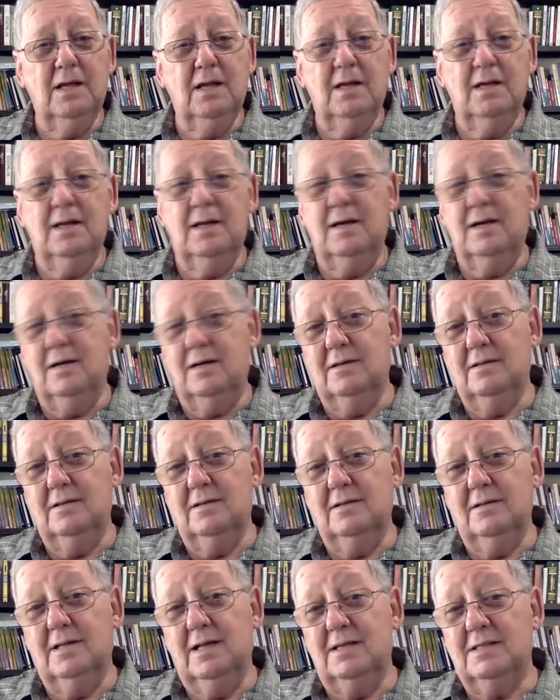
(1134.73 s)
Now,
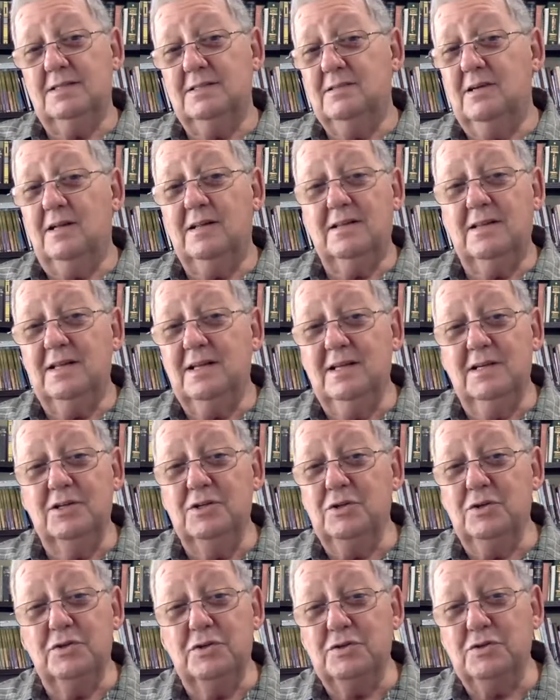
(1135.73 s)
that's not the
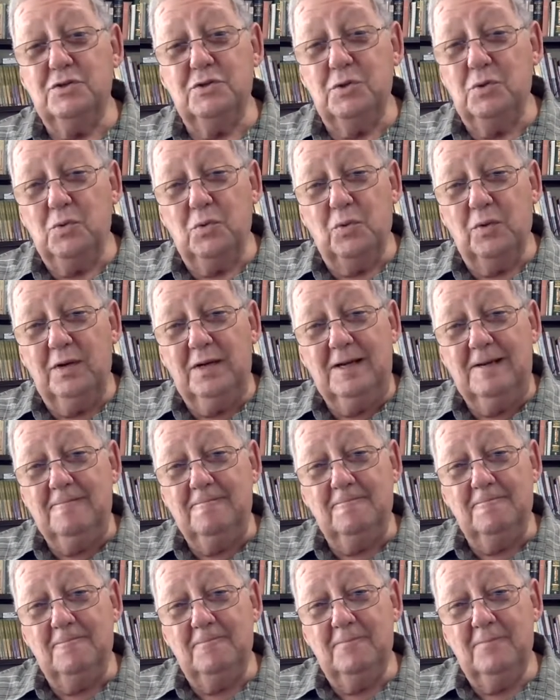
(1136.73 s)
end of the story,
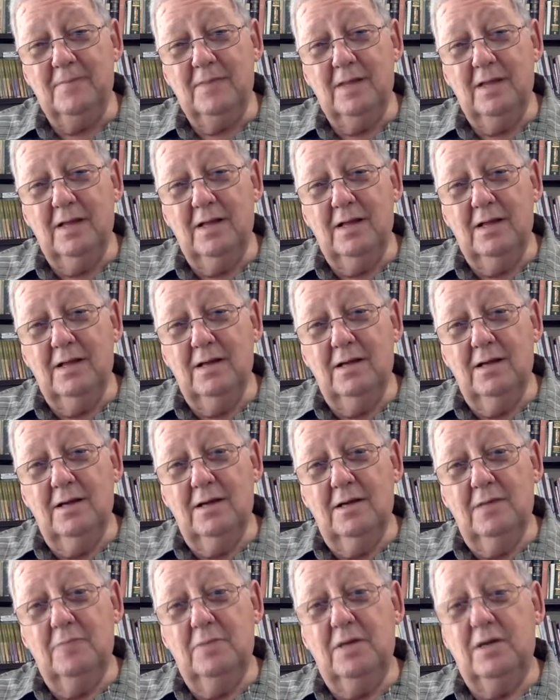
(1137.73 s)

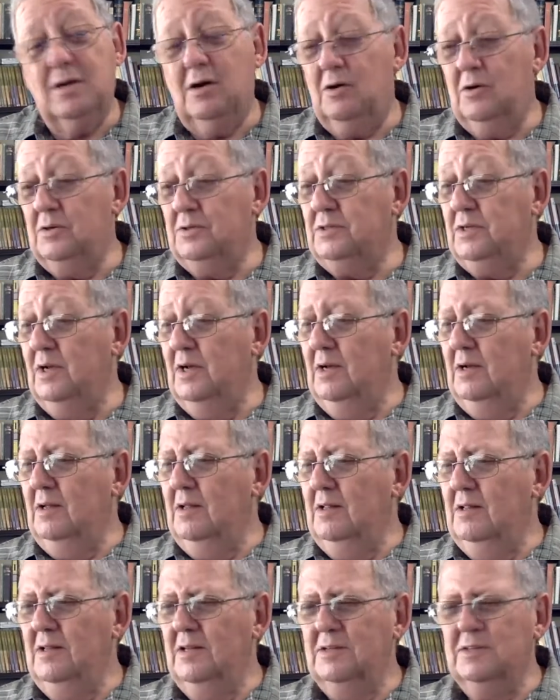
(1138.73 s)
because
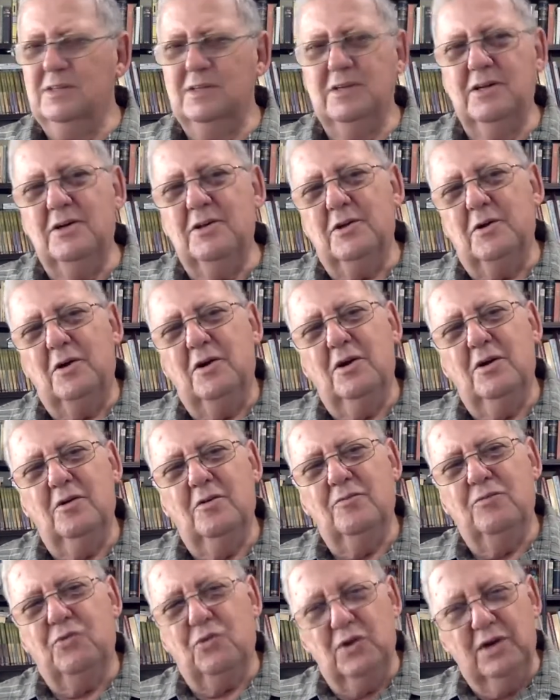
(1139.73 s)
there's another
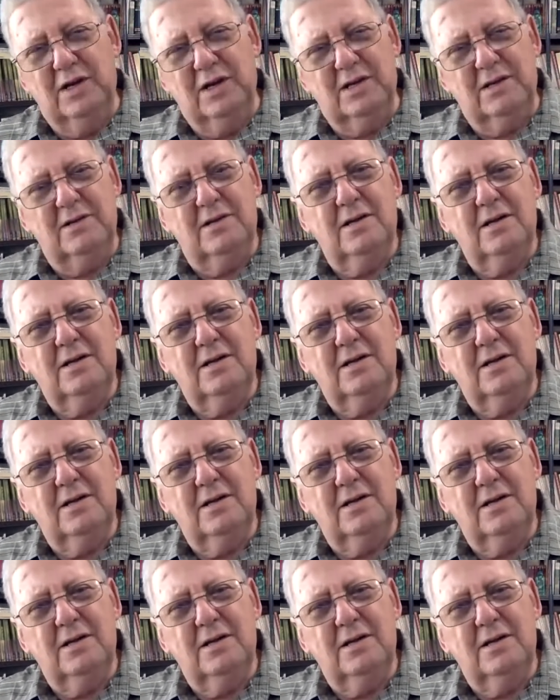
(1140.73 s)
friend